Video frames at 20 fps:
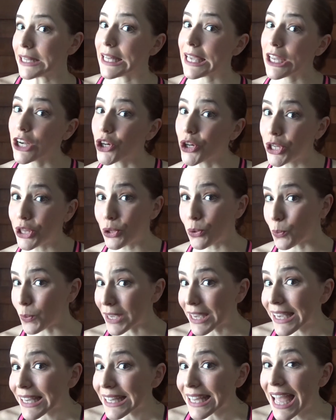later in the
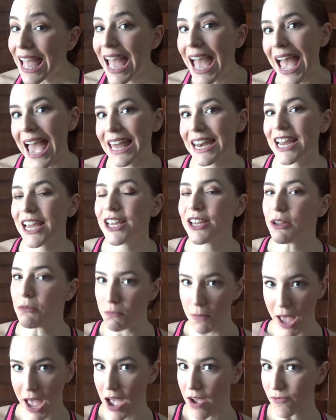week, and I
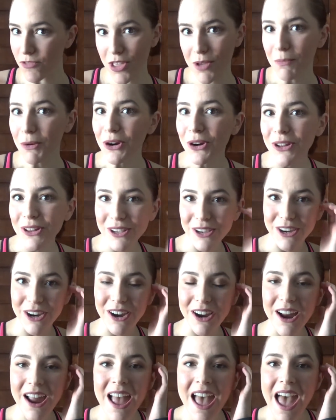have them
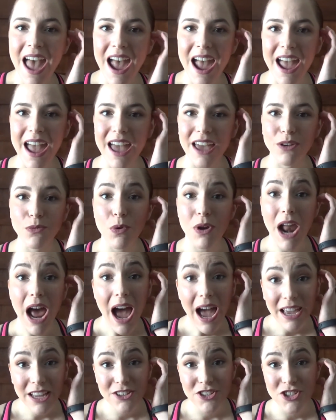earlier. And what
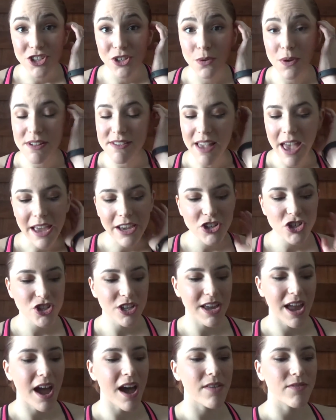I do is I
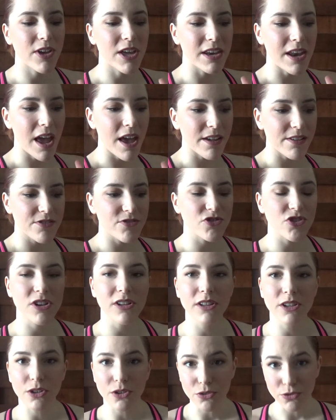actually have an extra
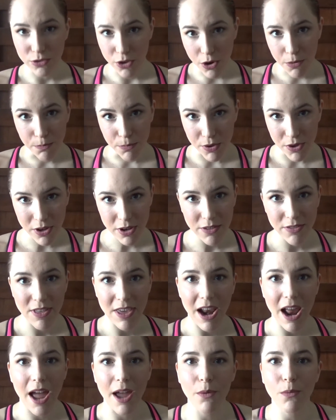little notebook
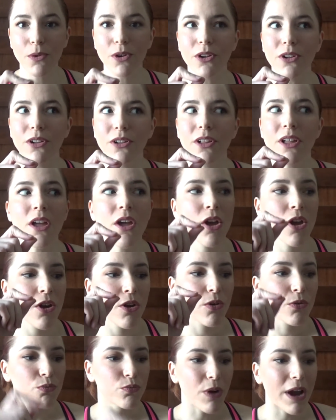that I will
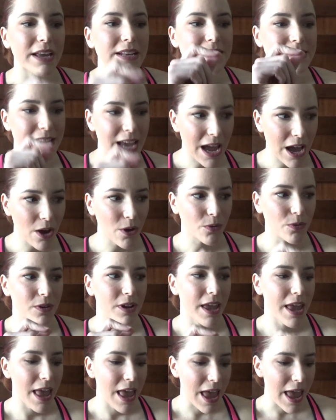write down
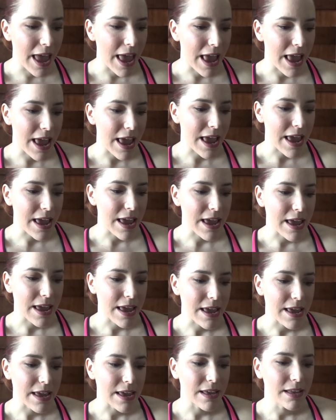
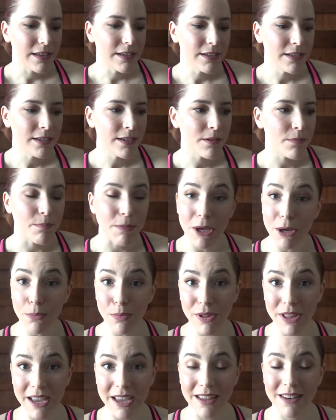a meal
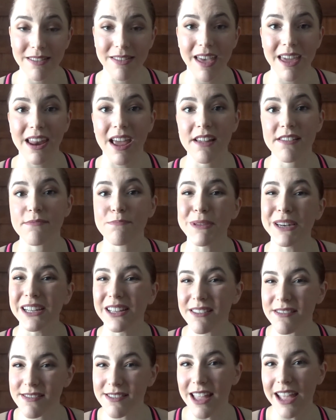plan that has been
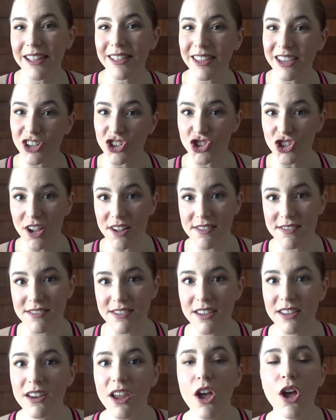slightly
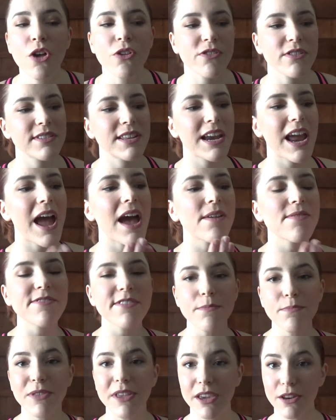adjusted, so that I have
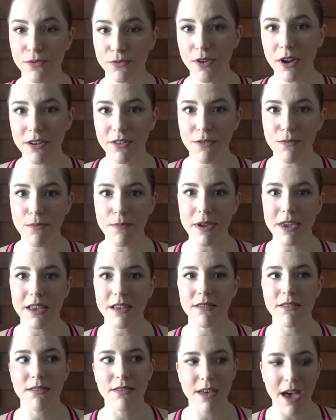something in front of
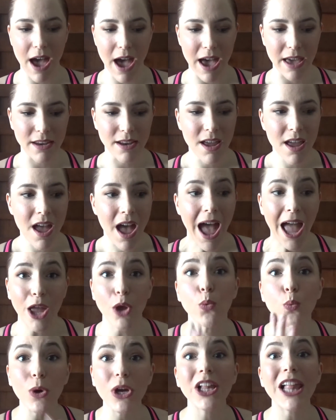me that
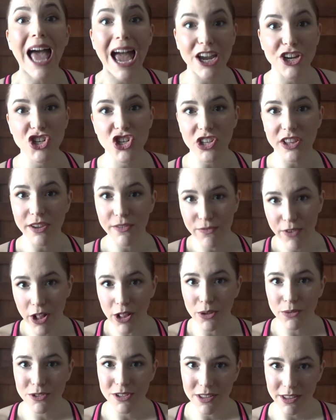I will actually
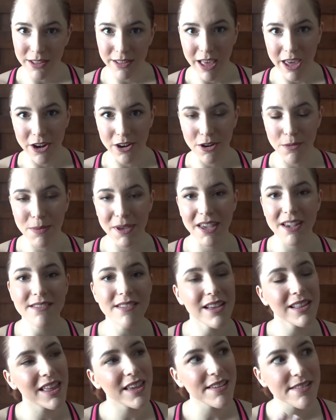follow to the letter, because
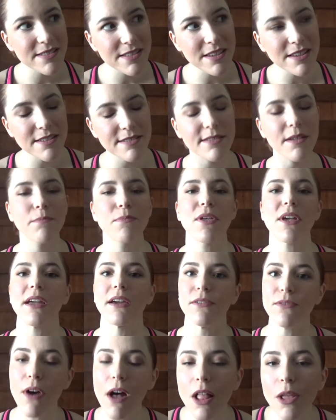I like seeing something
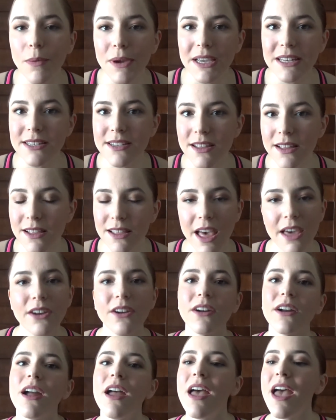and following it to the
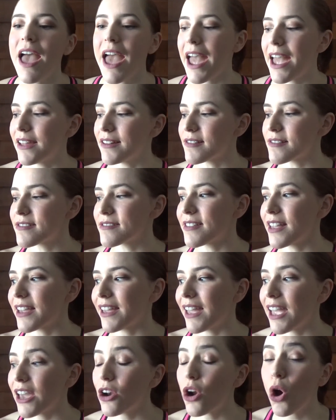letter. And since I
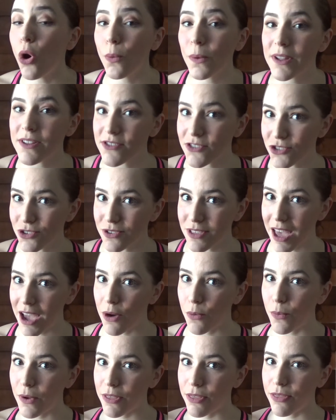can't always do
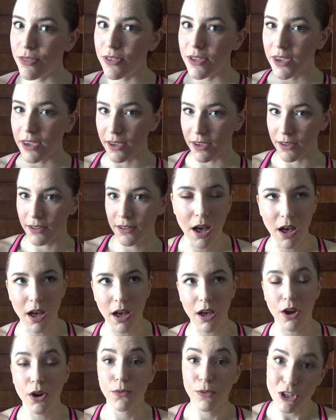that with the
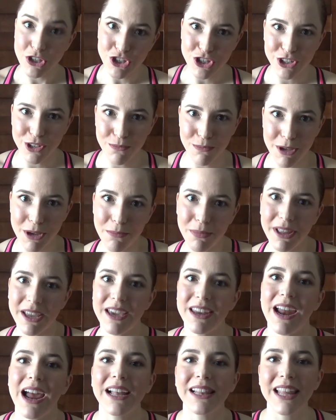original meal
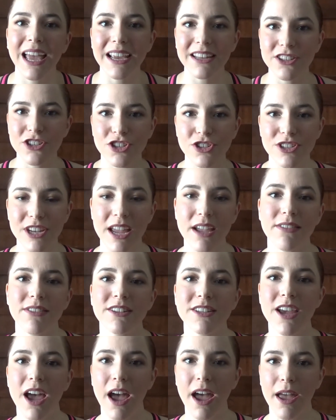plan, I like to take the
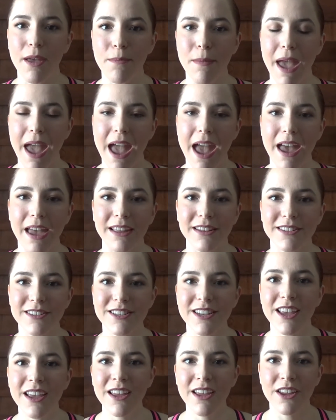time
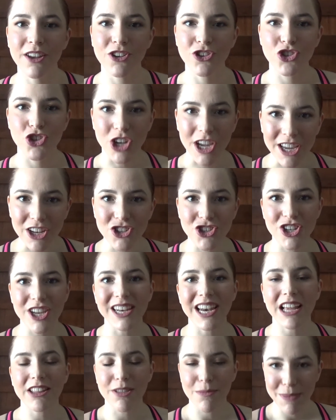and change
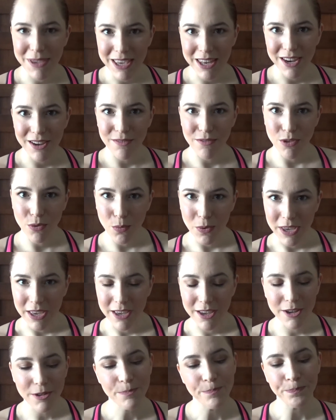it at the beginning of the
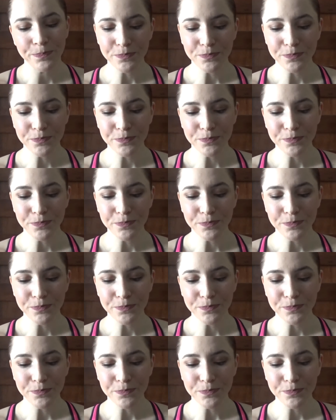week.